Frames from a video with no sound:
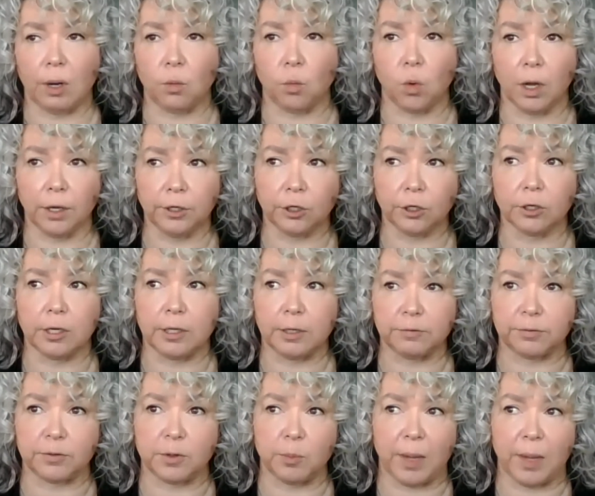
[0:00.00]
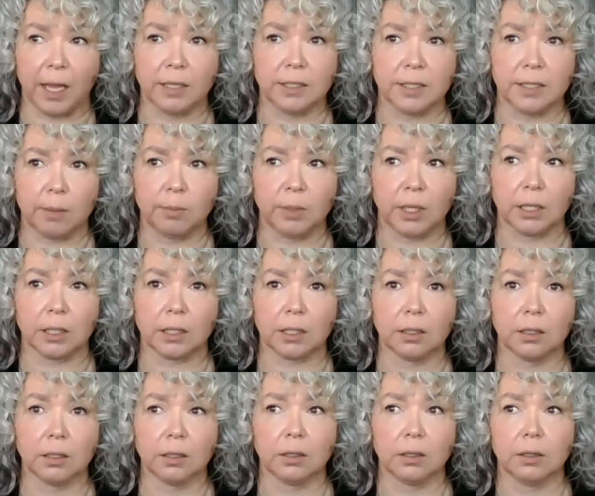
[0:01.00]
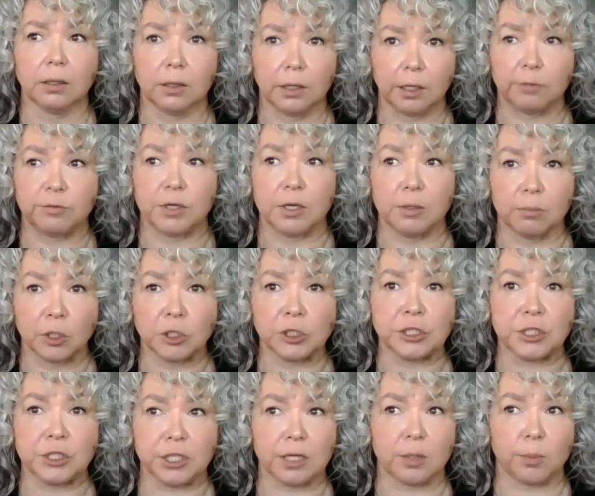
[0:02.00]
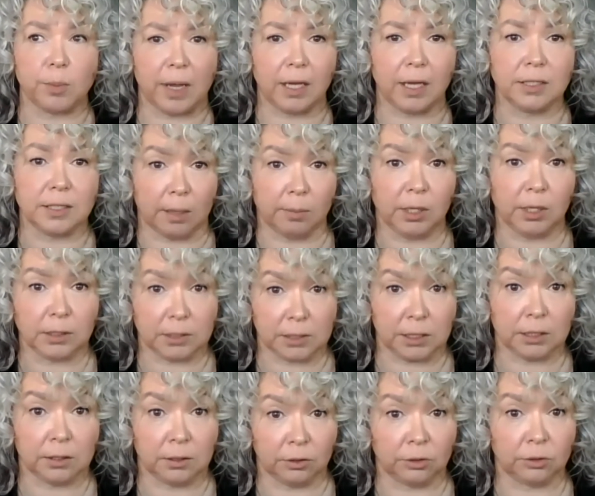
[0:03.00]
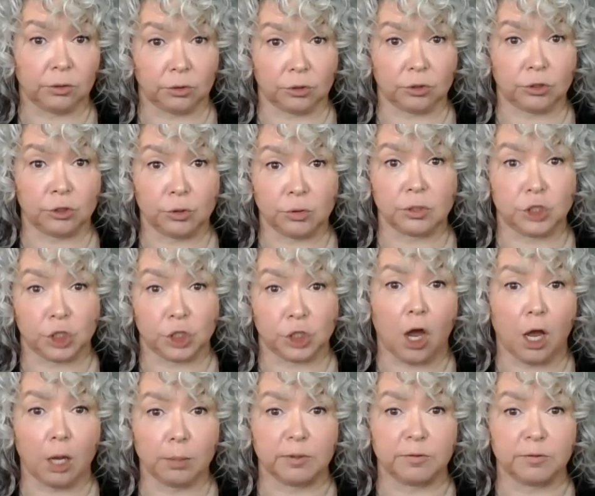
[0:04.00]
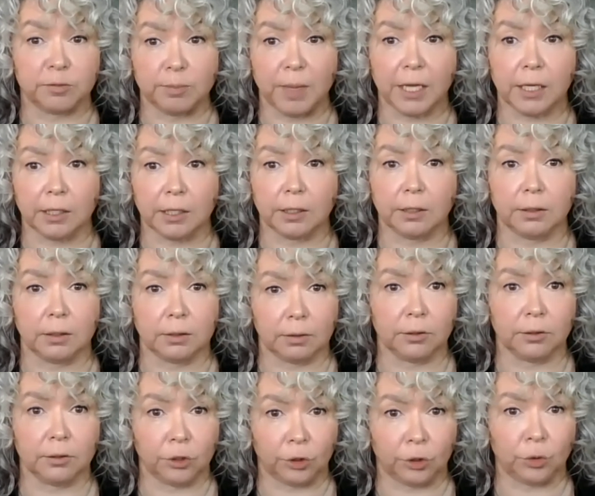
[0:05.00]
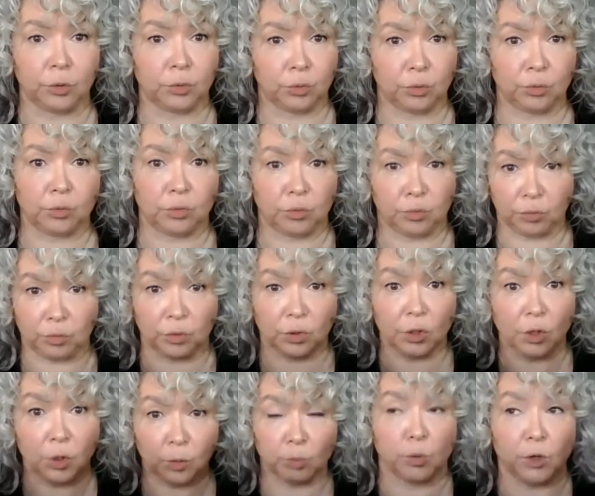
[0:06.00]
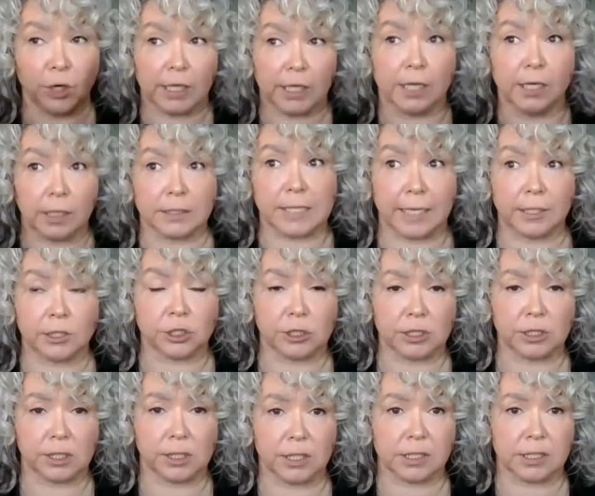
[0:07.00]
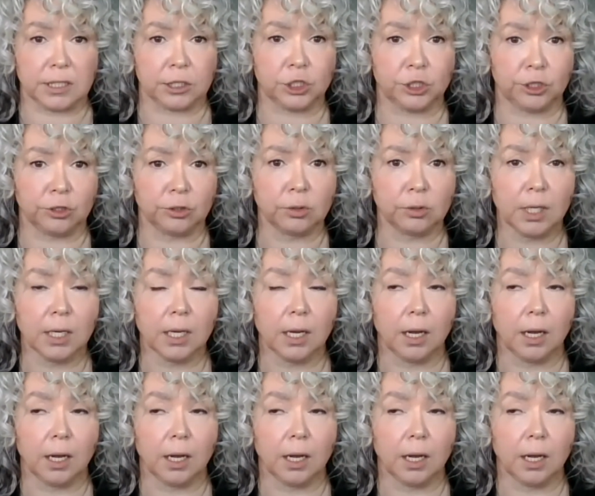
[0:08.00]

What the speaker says: wonder if the emergency of the pandemic didn't do the job of making, bringing attention to this issue.